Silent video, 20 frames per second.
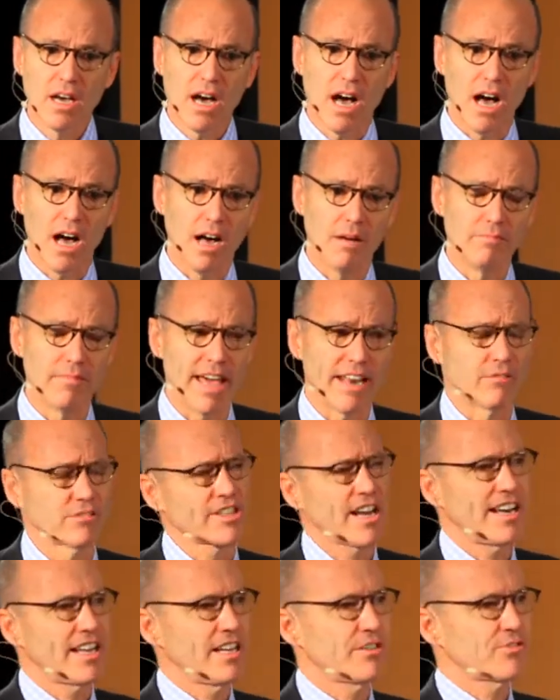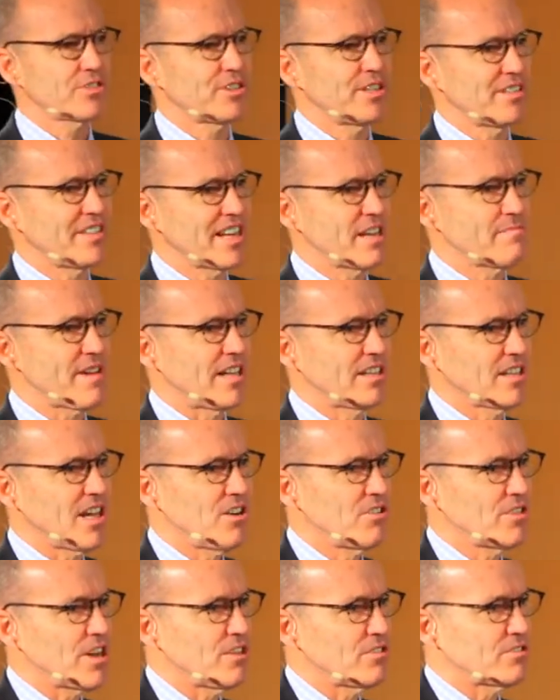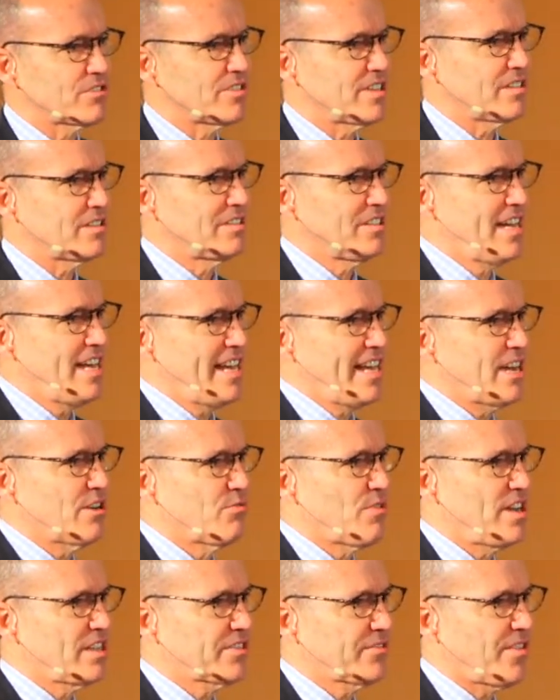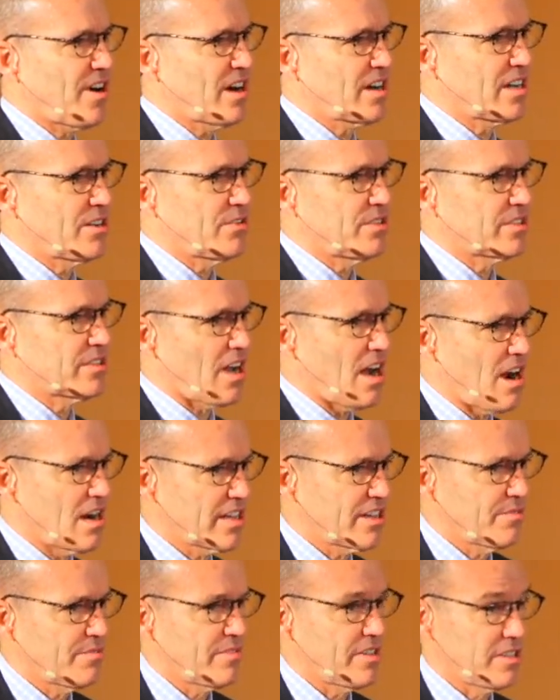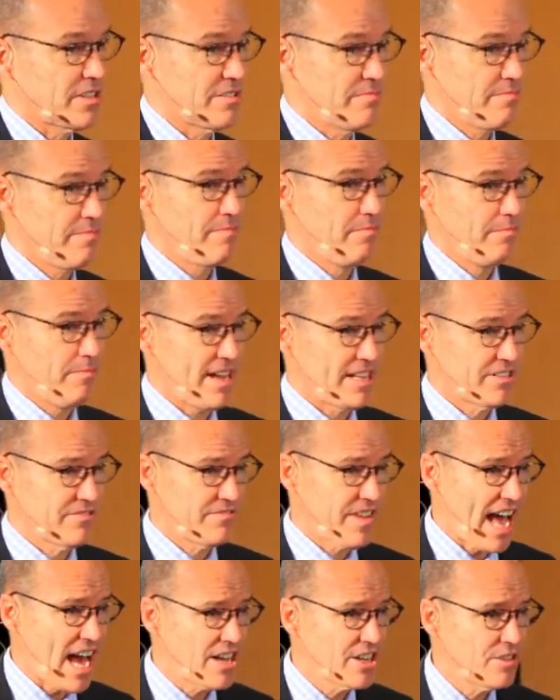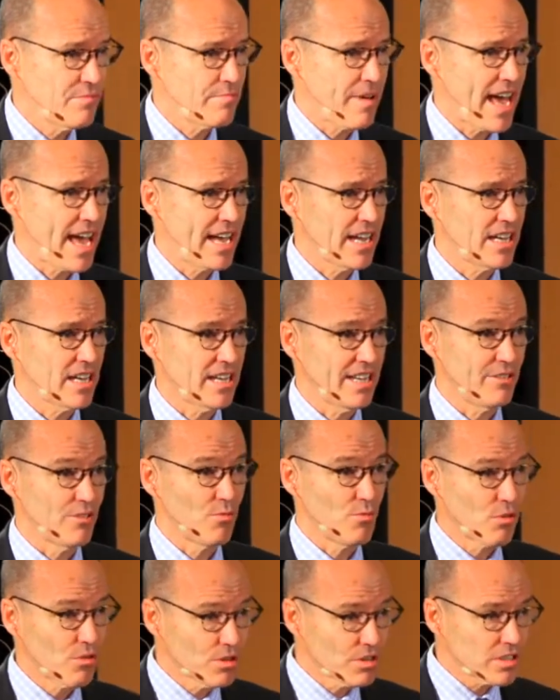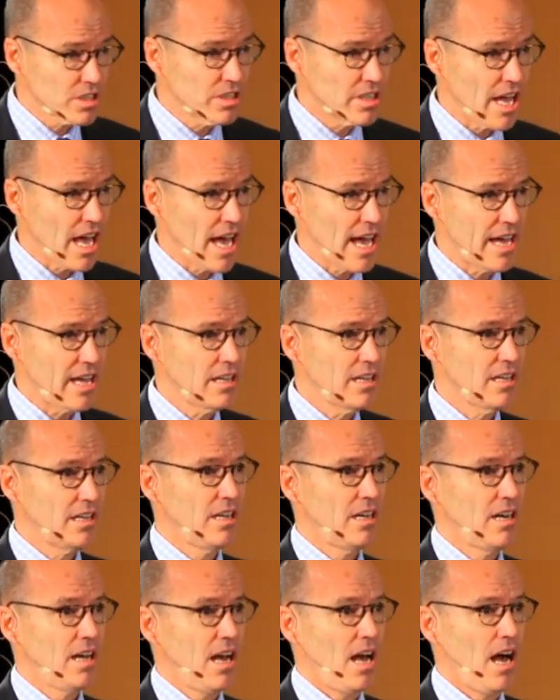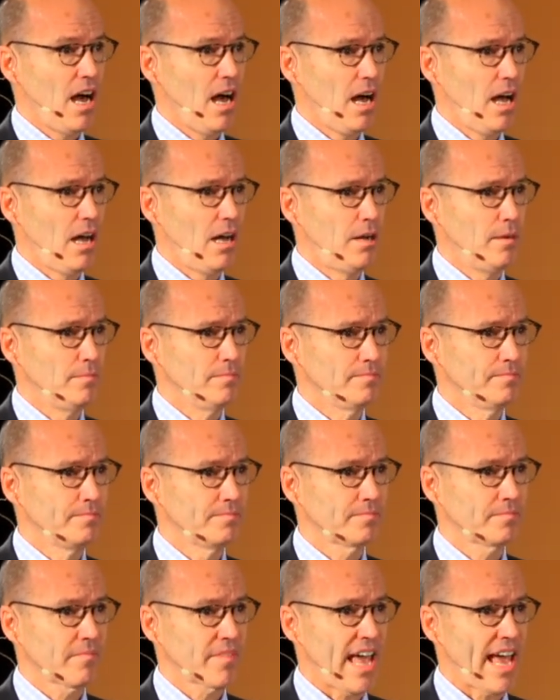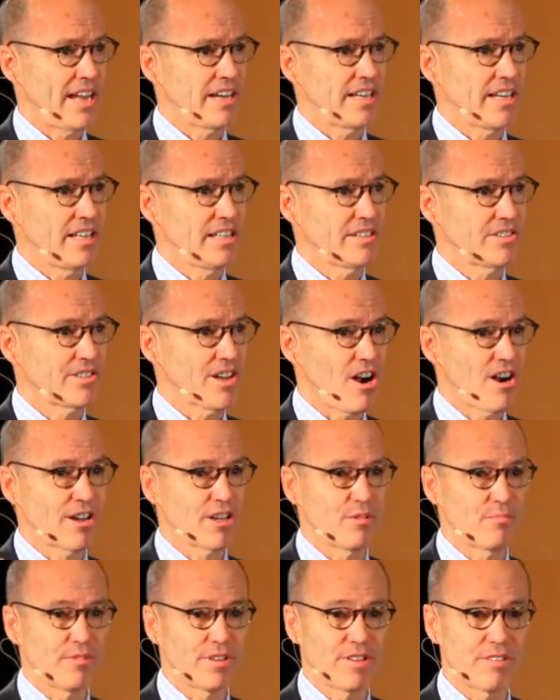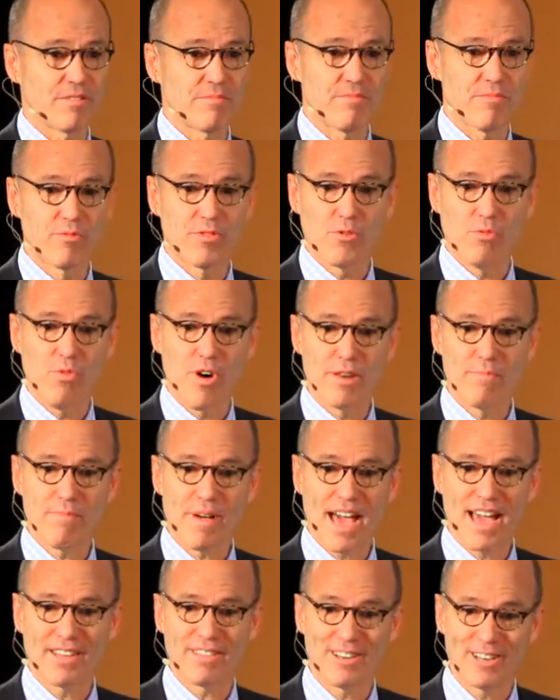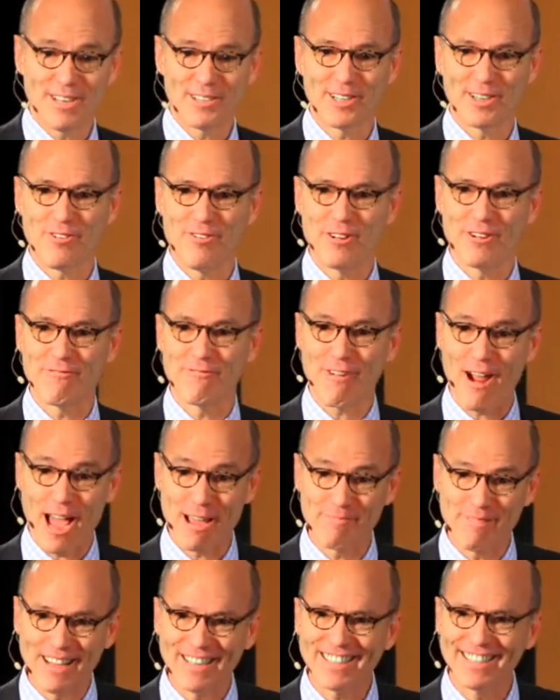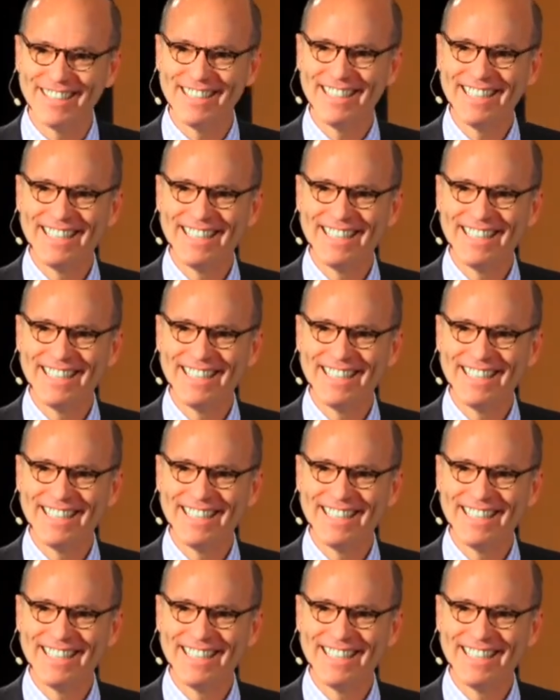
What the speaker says: And it's kind of interesting thinking about logos that here Wells Fargo is the best valued bank in the world today, and is arguably the one bank that isn't going to fragment,